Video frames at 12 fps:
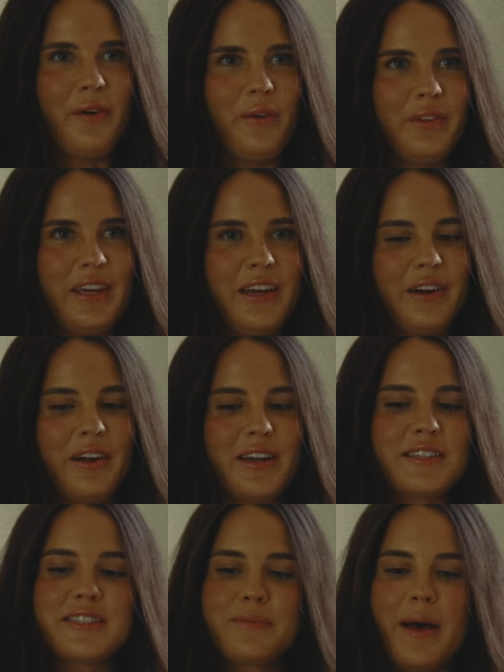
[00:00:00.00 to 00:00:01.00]
only are
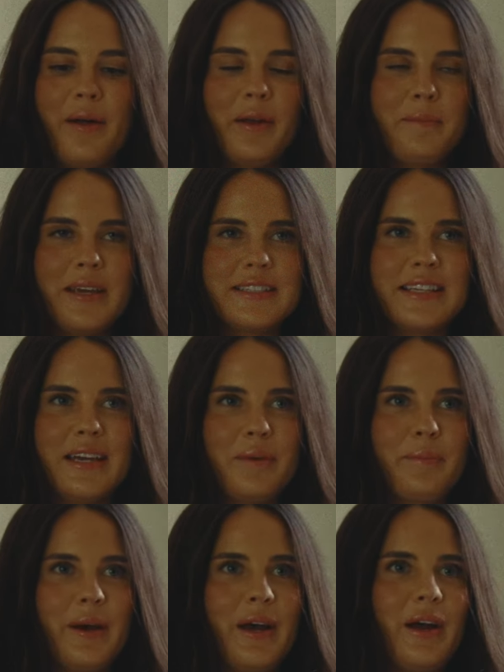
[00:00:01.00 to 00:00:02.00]
going to smell
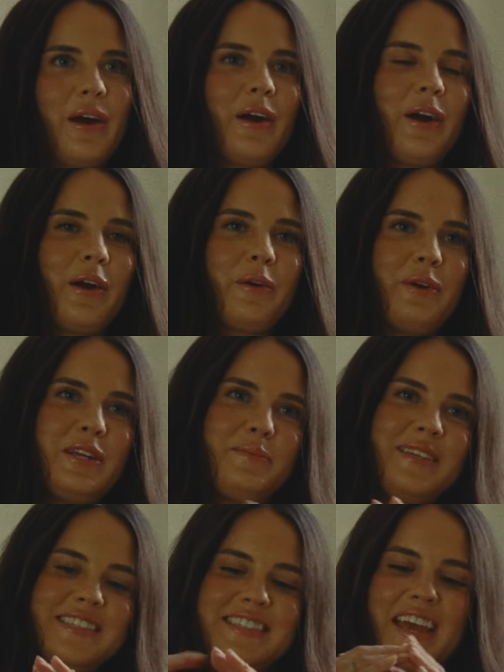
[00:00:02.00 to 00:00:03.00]
amazing but are going to
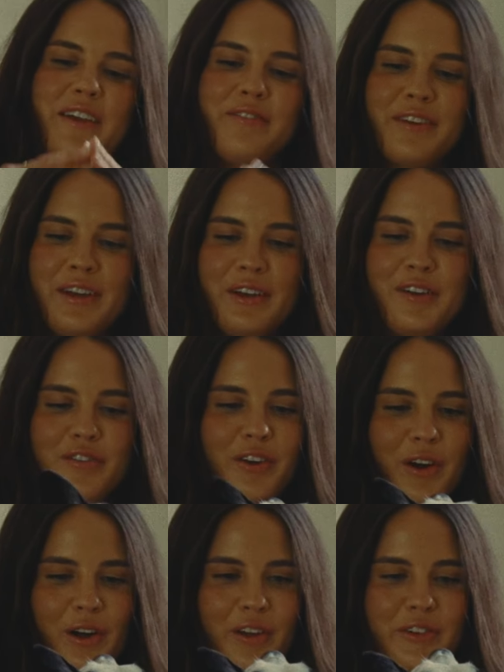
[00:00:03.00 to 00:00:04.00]
be safe for
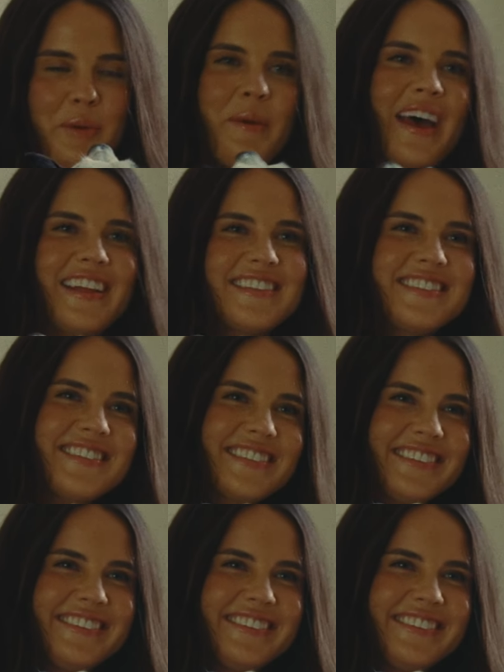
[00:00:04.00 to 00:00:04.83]
all of your pets.